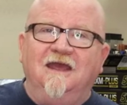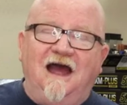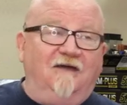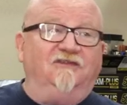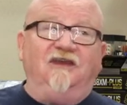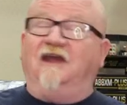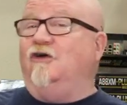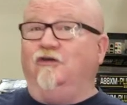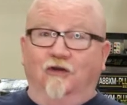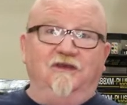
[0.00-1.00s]
Obviously, I
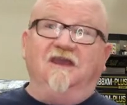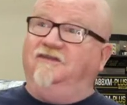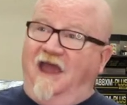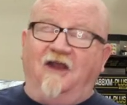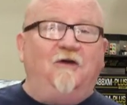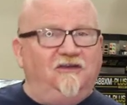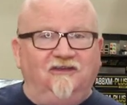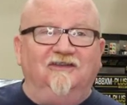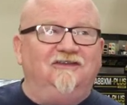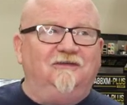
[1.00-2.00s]
don't know the exact
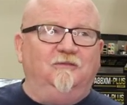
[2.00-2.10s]
questions.